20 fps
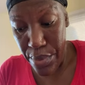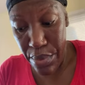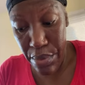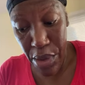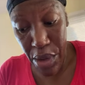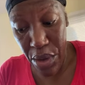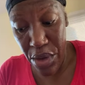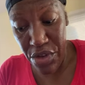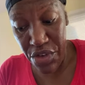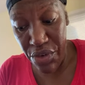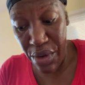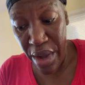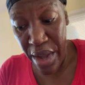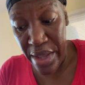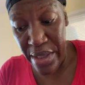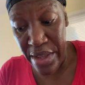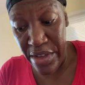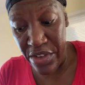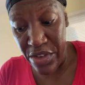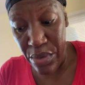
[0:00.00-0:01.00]
I gotta try
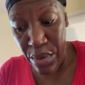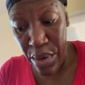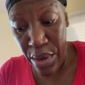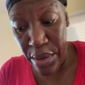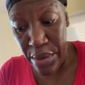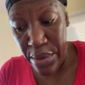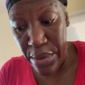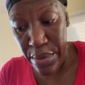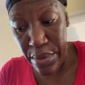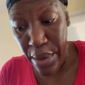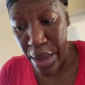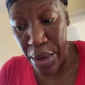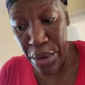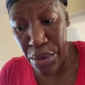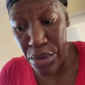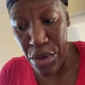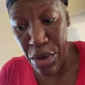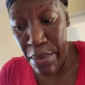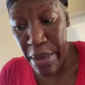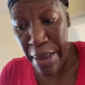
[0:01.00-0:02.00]
this one. I
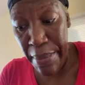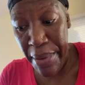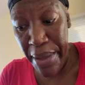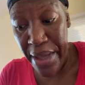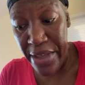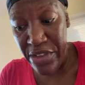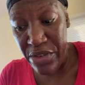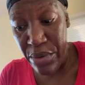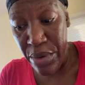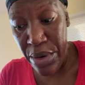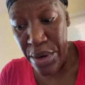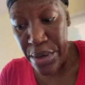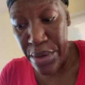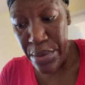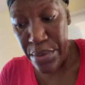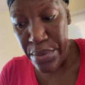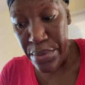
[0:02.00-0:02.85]
don't know my password.